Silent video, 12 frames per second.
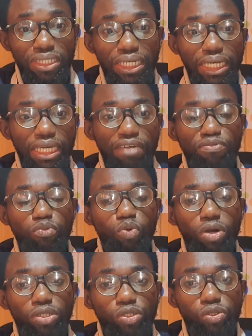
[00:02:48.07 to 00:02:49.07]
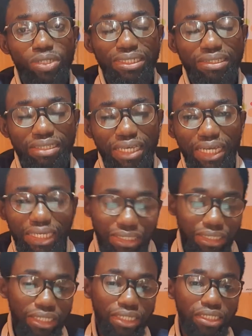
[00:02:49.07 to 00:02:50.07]
If what you are
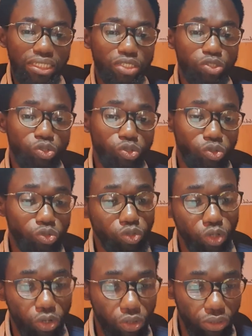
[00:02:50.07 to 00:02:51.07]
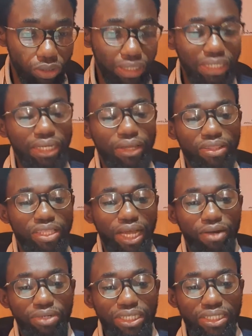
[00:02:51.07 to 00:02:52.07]
saying is too long,
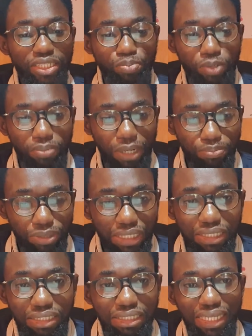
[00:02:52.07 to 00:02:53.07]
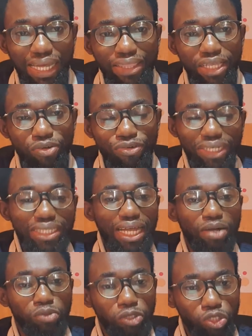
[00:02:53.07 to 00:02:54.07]
there is a probability that the
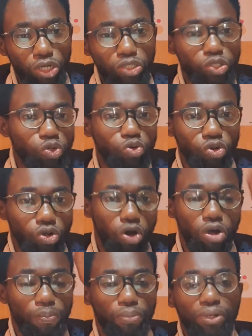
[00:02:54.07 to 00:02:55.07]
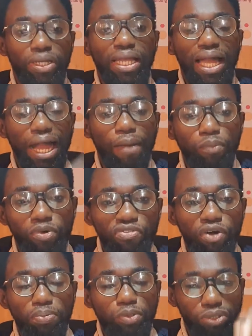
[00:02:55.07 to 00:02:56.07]
reader will just scroll up and move
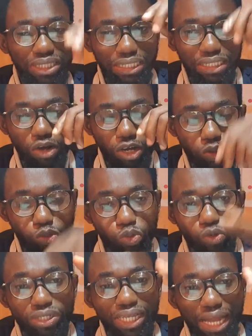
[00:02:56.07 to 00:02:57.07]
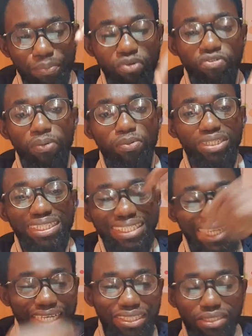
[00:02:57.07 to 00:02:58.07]
up to the, or scroll down, move up to the
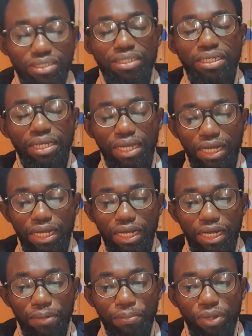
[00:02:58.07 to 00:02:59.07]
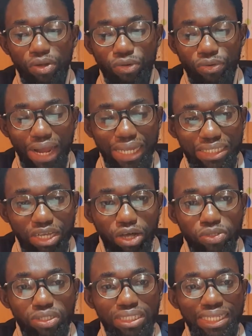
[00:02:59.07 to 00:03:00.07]
next writer, or
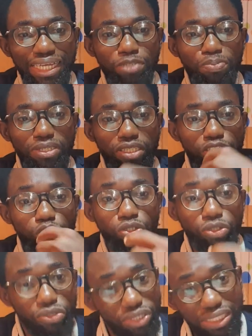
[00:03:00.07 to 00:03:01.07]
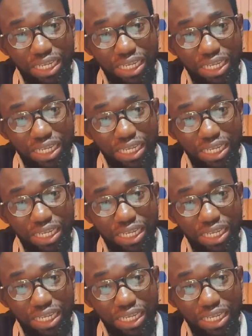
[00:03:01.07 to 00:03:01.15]
to the next person introducing